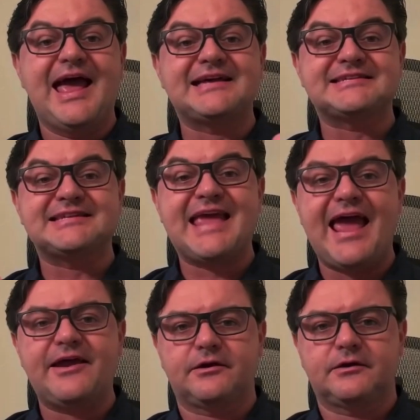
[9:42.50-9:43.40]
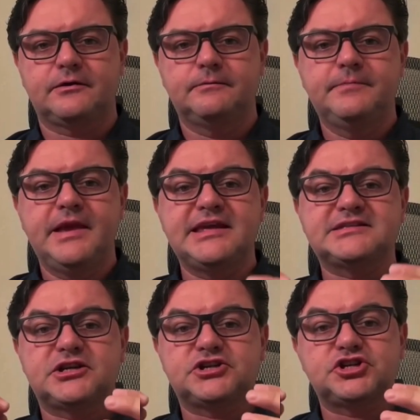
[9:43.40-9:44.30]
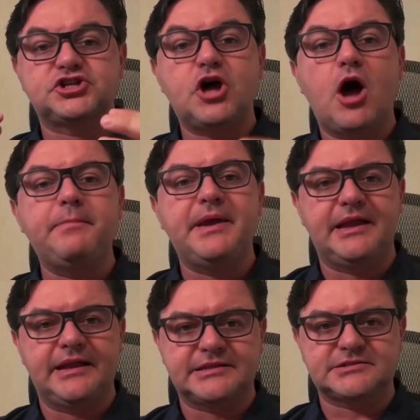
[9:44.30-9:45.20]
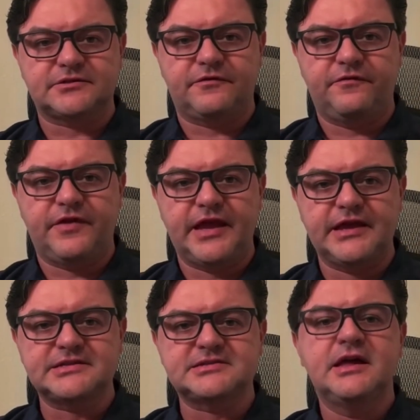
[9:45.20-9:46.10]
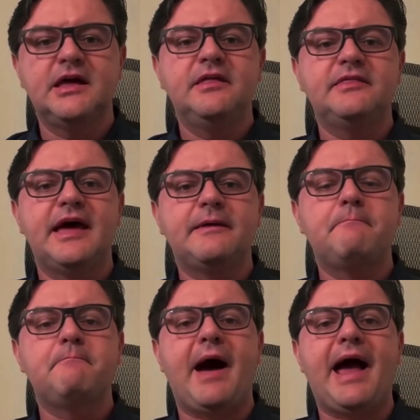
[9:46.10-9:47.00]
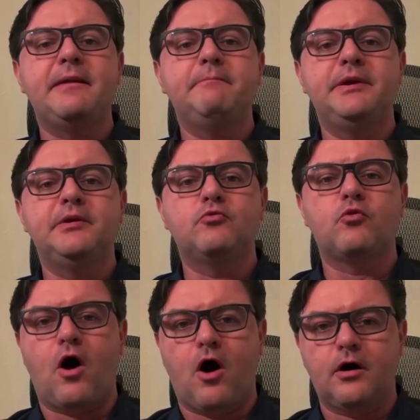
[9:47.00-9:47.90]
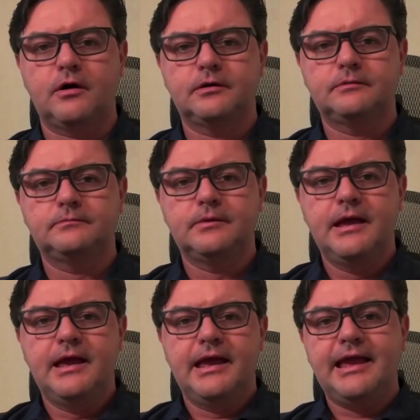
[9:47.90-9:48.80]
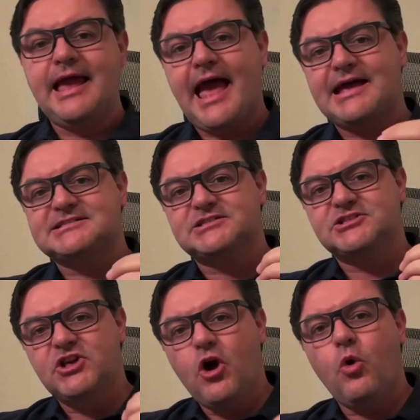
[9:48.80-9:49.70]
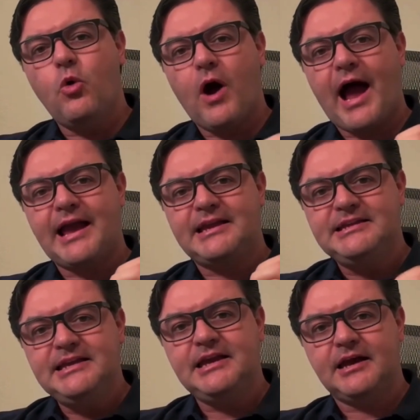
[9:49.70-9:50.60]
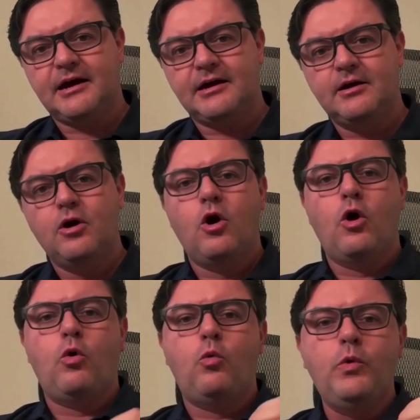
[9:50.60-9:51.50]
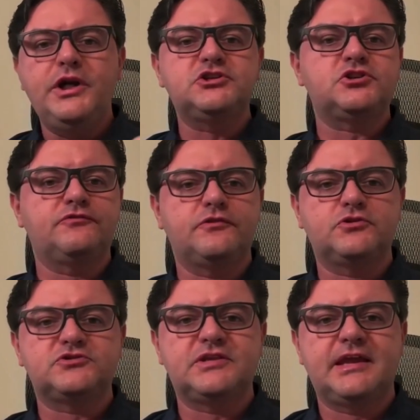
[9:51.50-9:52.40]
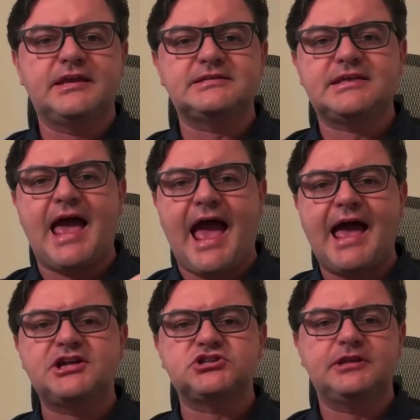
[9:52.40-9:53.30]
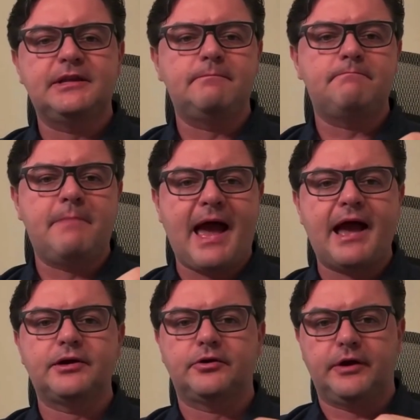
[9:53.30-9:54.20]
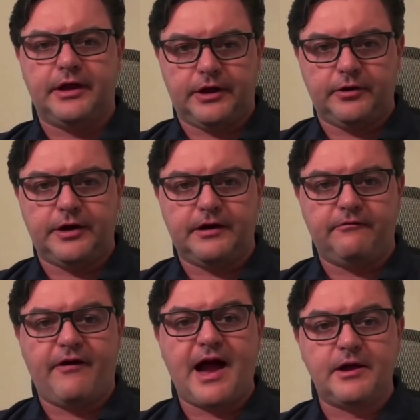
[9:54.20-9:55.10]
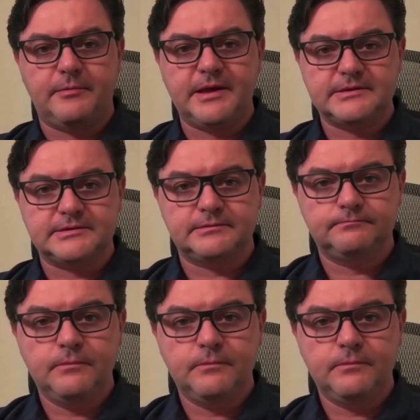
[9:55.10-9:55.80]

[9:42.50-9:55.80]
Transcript: A scanner is a shopping list of things that might be wrong. It has no idea which of those things actually matter in your environment,